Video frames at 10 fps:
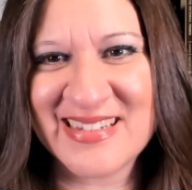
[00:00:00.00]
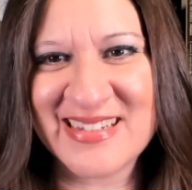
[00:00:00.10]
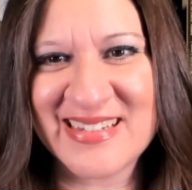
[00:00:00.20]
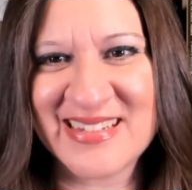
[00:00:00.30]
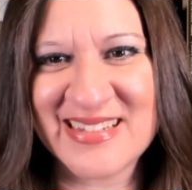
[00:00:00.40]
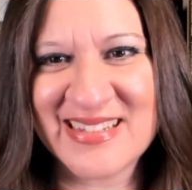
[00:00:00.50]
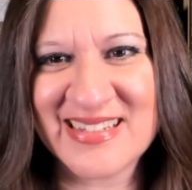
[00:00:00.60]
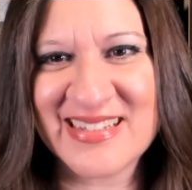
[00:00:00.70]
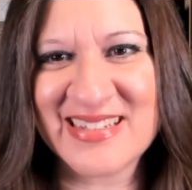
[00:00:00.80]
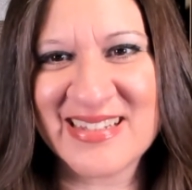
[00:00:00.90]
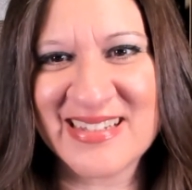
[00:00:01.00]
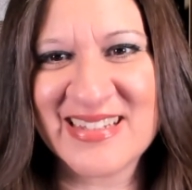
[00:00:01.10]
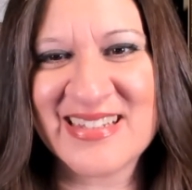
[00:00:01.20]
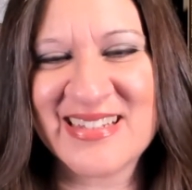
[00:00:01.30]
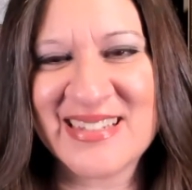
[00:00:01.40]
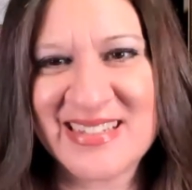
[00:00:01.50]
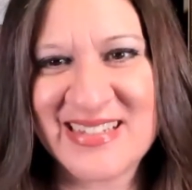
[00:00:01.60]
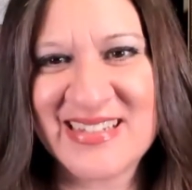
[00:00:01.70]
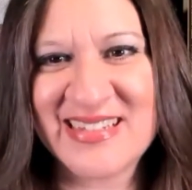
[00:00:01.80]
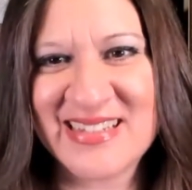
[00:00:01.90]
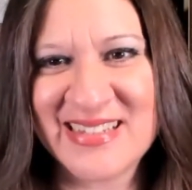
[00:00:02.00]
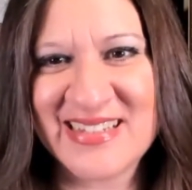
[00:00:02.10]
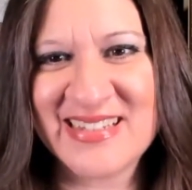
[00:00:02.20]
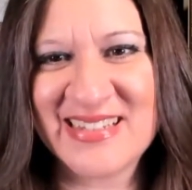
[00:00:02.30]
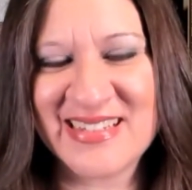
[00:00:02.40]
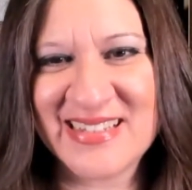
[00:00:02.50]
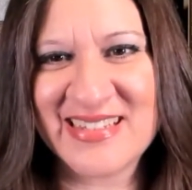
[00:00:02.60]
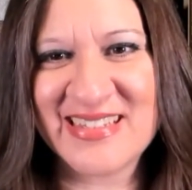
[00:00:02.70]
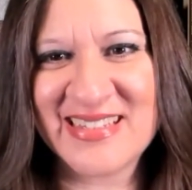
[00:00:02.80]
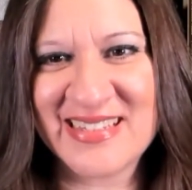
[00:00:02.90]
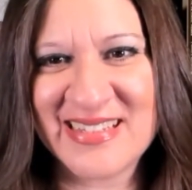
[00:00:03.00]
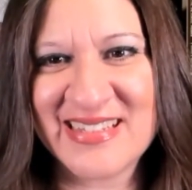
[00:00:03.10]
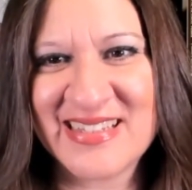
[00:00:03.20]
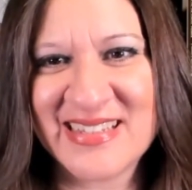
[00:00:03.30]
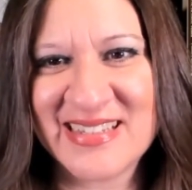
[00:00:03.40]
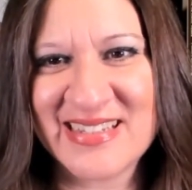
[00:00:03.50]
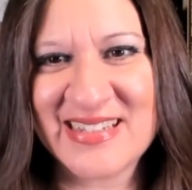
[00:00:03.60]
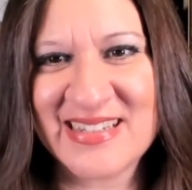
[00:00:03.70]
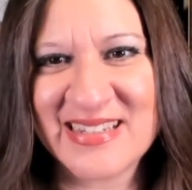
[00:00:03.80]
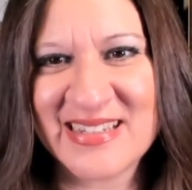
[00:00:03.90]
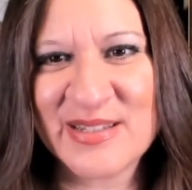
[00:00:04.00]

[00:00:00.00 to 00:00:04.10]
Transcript: The person shown says nothing.